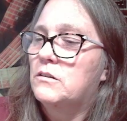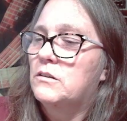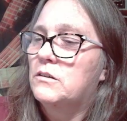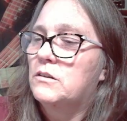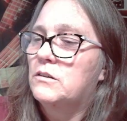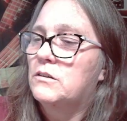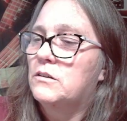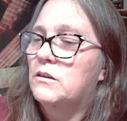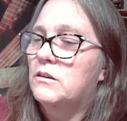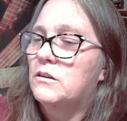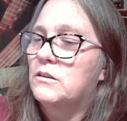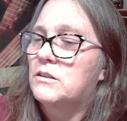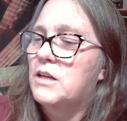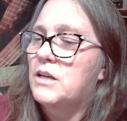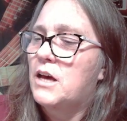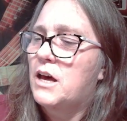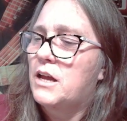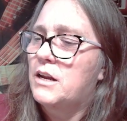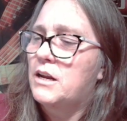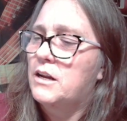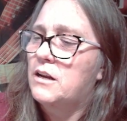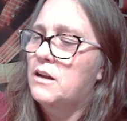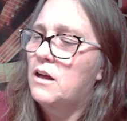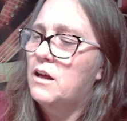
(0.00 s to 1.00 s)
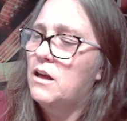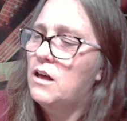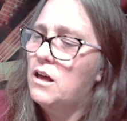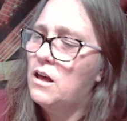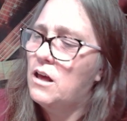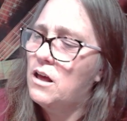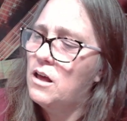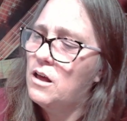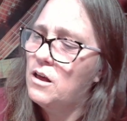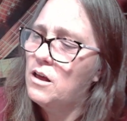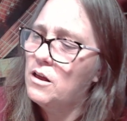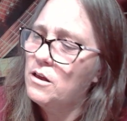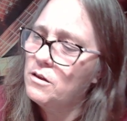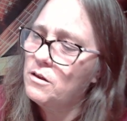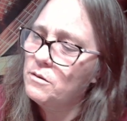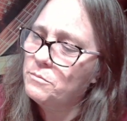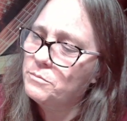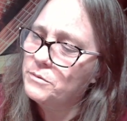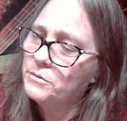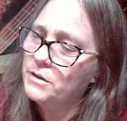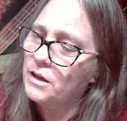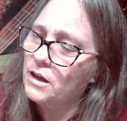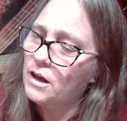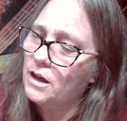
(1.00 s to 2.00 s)
He's all tatted up.
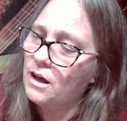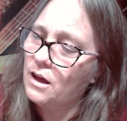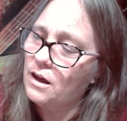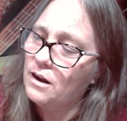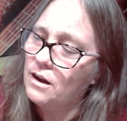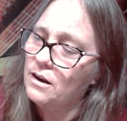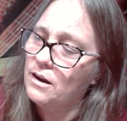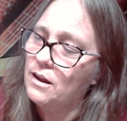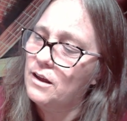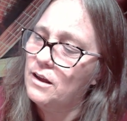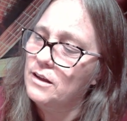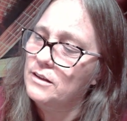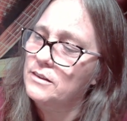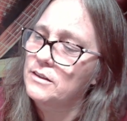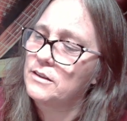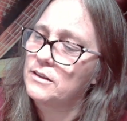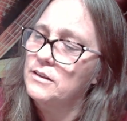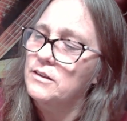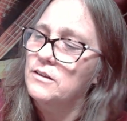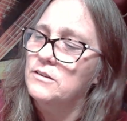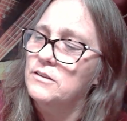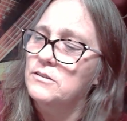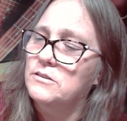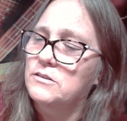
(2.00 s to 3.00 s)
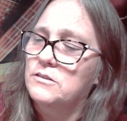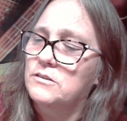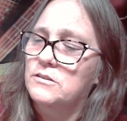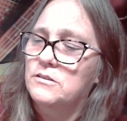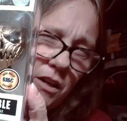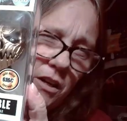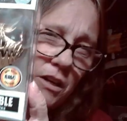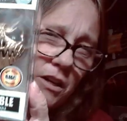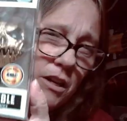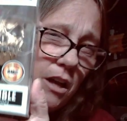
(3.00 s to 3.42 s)
Yeah, I like this.